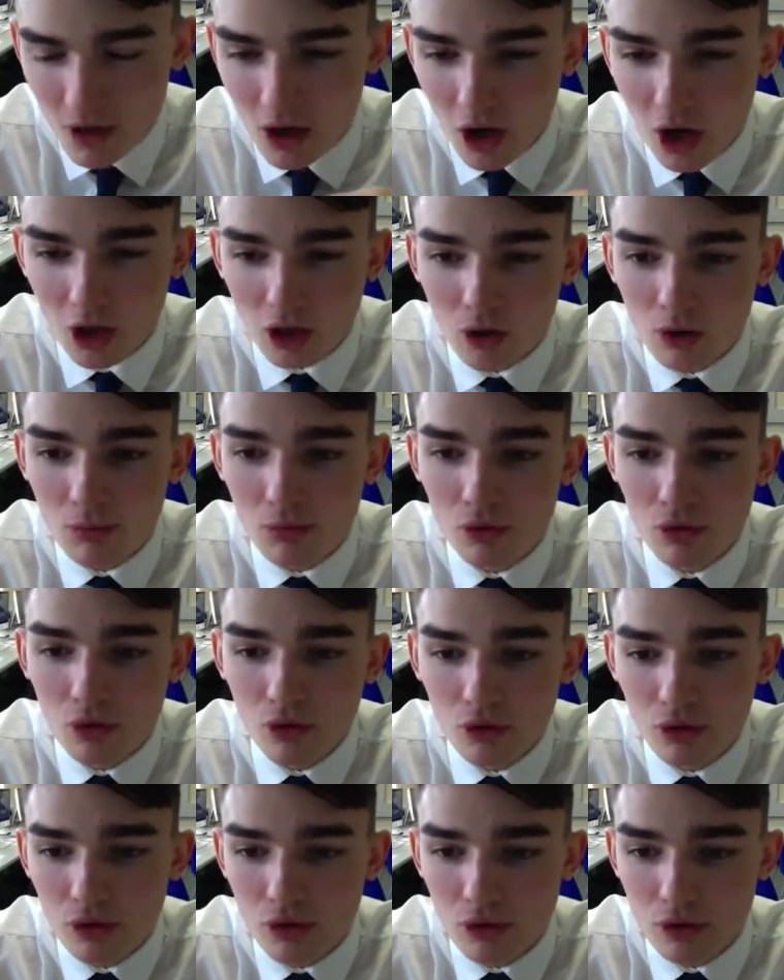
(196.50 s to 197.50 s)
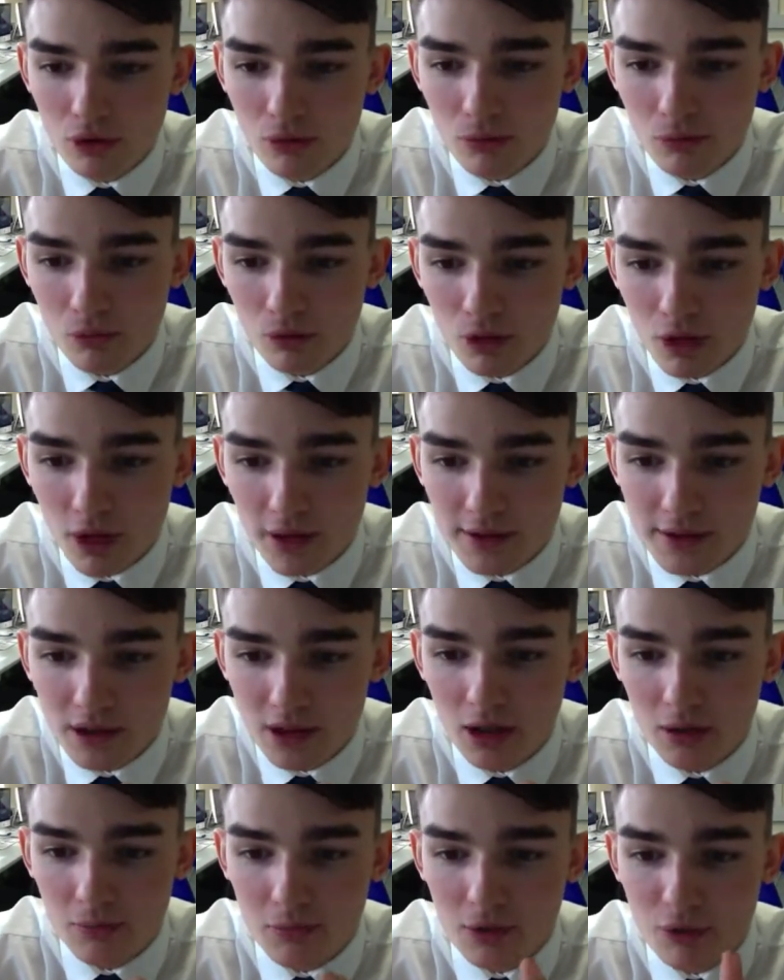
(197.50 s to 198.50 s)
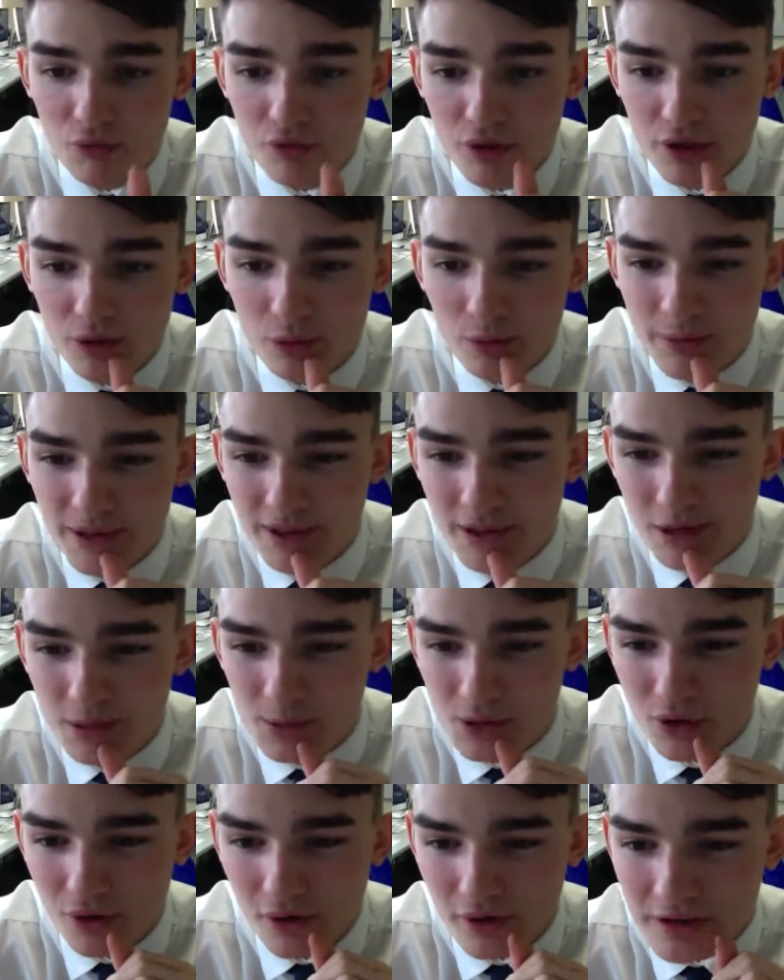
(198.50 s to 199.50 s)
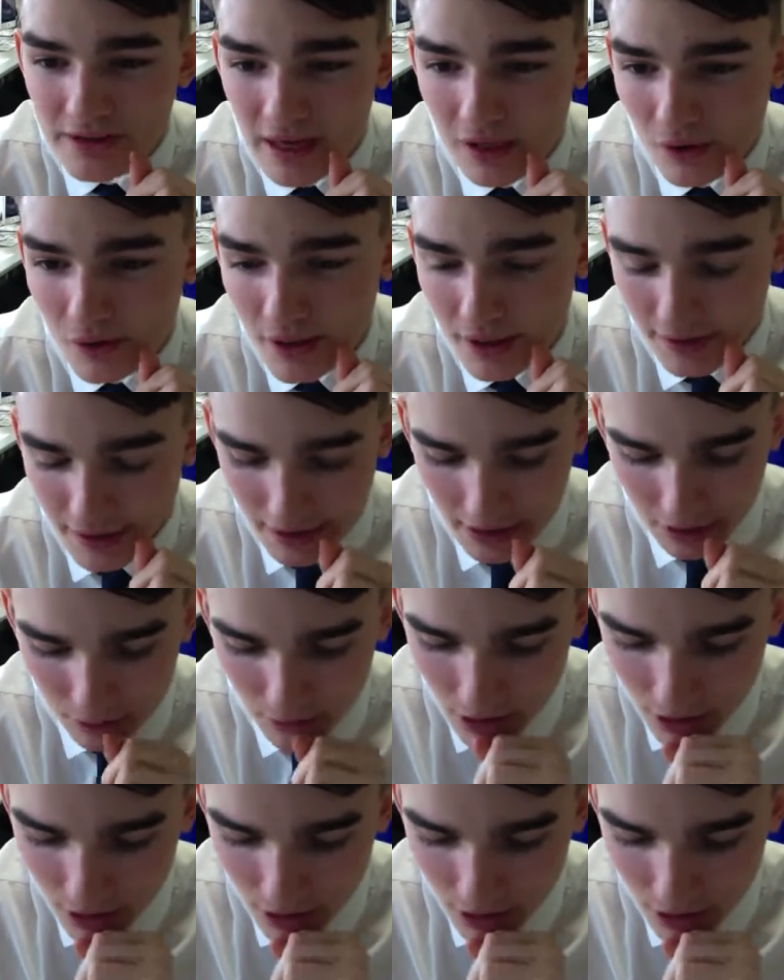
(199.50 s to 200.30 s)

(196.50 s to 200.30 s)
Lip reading: a lot more like a real media product out there now.